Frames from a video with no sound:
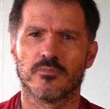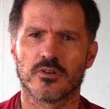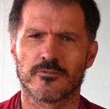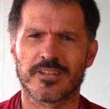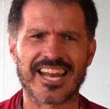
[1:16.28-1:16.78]

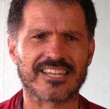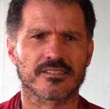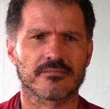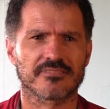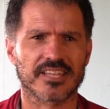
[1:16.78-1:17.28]
But over the
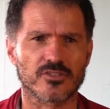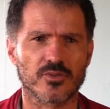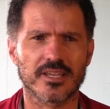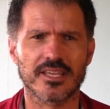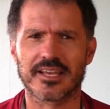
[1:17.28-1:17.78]
next
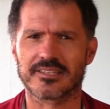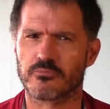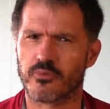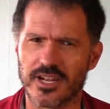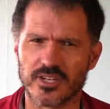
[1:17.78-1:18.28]
century, as
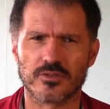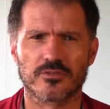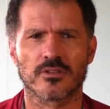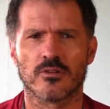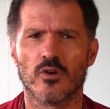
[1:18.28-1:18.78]

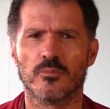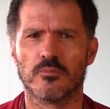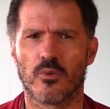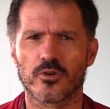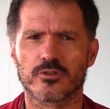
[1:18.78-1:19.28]
pressures on the
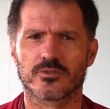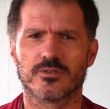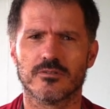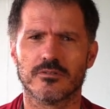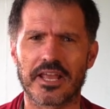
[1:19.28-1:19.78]
Roman border
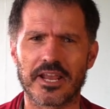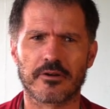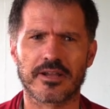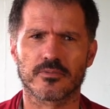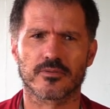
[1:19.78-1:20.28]
grew,
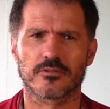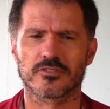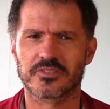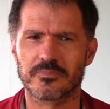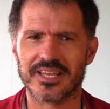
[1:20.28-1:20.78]
later
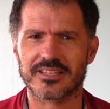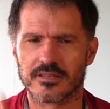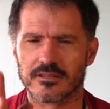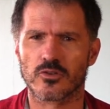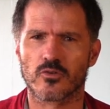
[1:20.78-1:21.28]
emperors
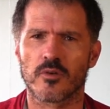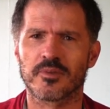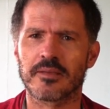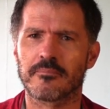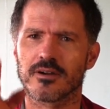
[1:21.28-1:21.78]
split the
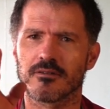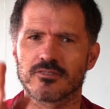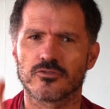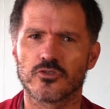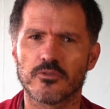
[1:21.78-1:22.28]
Roman Empire
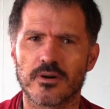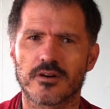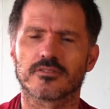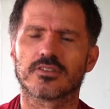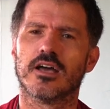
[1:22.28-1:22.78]
into two
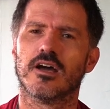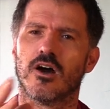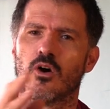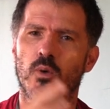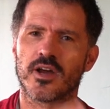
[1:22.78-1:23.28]
parts,
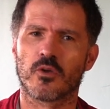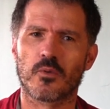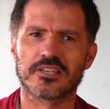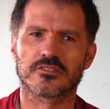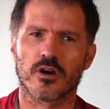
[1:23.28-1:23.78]
one in the
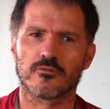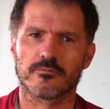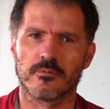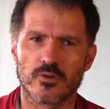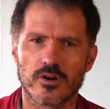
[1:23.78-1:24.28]
west
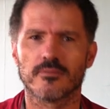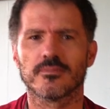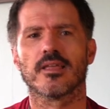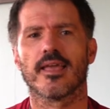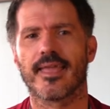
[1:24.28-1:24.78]
governed from
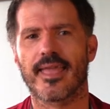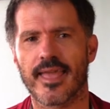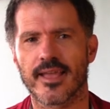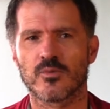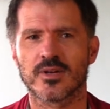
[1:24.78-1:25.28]
Rome,
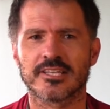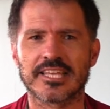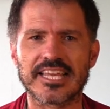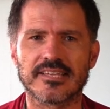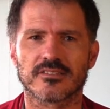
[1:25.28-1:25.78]
and one in
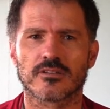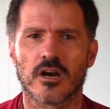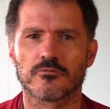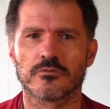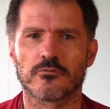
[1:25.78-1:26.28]
the east
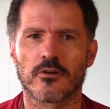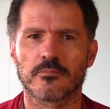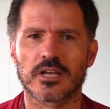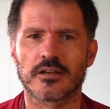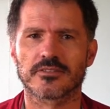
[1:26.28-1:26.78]
governed
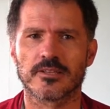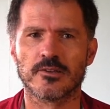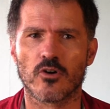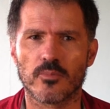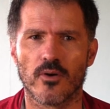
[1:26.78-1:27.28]
from
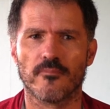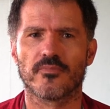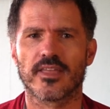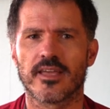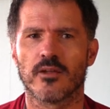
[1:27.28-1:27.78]
Constantinople
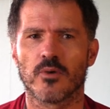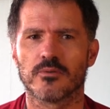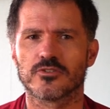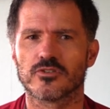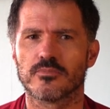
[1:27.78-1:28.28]
and
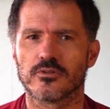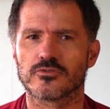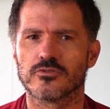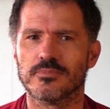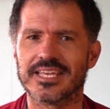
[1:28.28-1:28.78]
what was
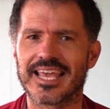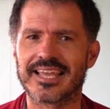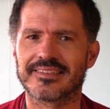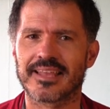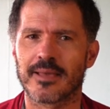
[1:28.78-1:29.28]
supposed to be
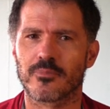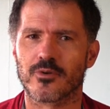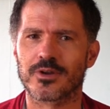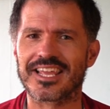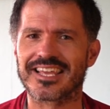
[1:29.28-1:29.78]
a
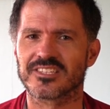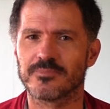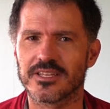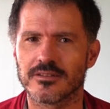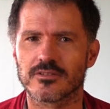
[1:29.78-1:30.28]
temporary
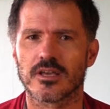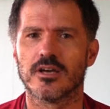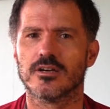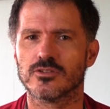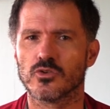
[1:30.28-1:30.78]
expedient
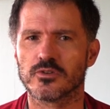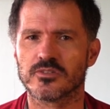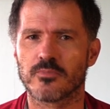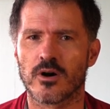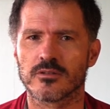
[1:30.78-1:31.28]
to
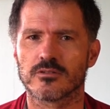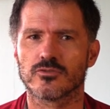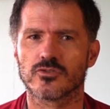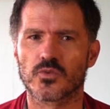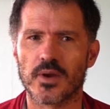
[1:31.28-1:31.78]
respond
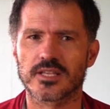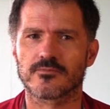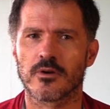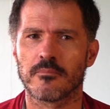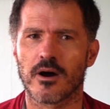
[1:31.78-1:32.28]
to threats
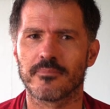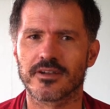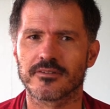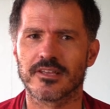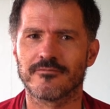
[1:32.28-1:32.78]
from
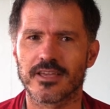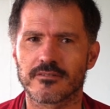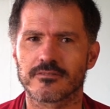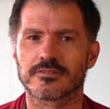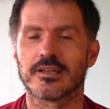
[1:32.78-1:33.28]
barbarian
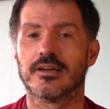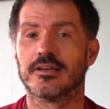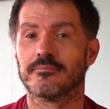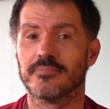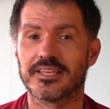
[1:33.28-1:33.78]
invaders
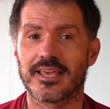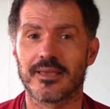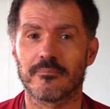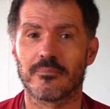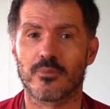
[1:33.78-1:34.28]

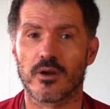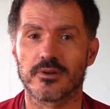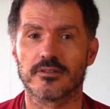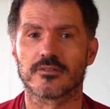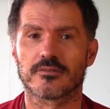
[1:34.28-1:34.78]
became
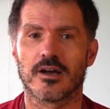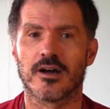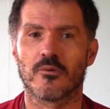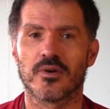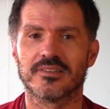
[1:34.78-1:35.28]
permanent
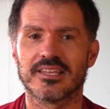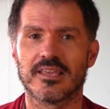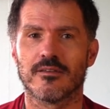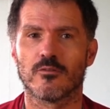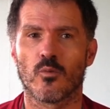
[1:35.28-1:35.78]
uh, when
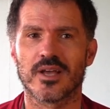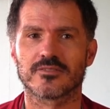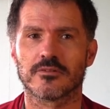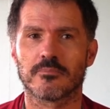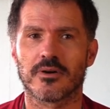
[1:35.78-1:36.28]
the
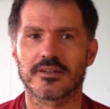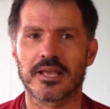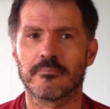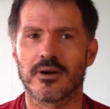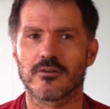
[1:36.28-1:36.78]
Western part
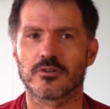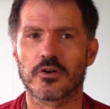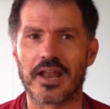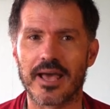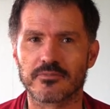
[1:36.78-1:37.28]
empire
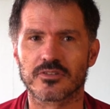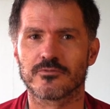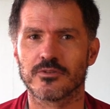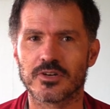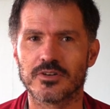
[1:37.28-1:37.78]
collapsed
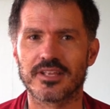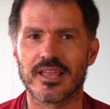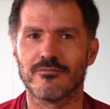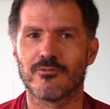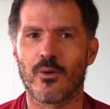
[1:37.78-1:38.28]
for good
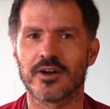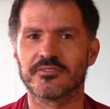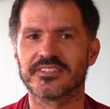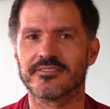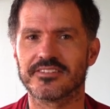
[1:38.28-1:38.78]
in
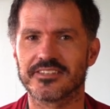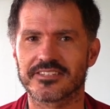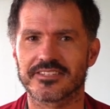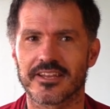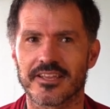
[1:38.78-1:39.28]

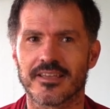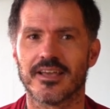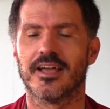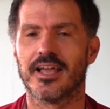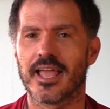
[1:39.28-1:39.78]
476 AD,
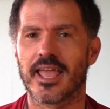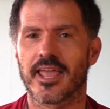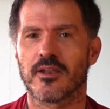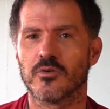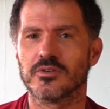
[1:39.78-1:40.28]

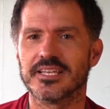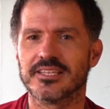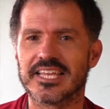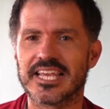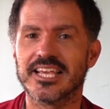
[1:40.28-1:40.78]
and only
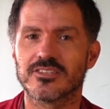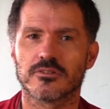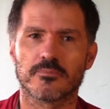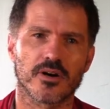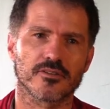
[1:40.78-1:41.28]
the
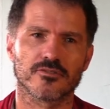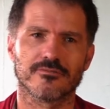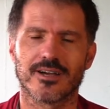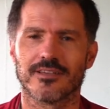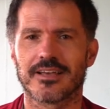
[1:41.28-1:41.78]
eastern part
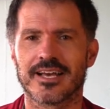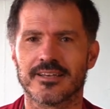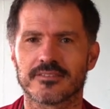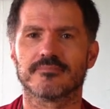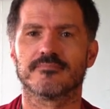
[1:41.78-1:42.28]
survived
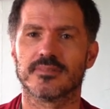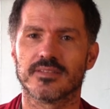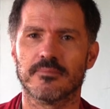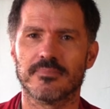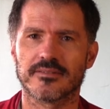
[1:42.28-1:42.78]
as
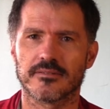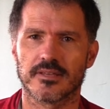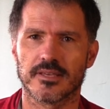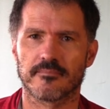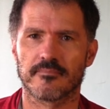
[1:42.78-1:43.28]
the
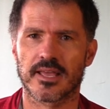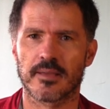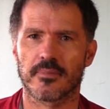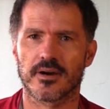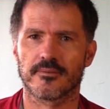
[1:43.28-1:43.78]
Byzantine
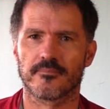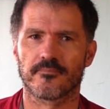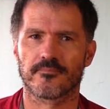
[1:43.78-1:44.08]
Empire.